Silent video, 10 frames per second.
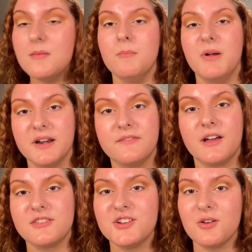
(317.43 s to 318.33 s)
But if
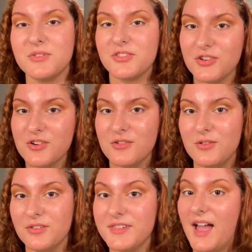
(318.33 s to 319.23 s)
I start with
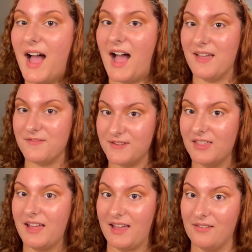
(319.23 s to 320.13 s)
circles, I feel
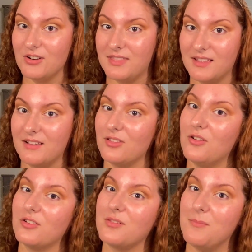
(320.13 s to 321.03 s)
like everything
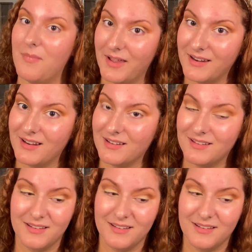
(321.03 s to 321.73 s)
looks muddy.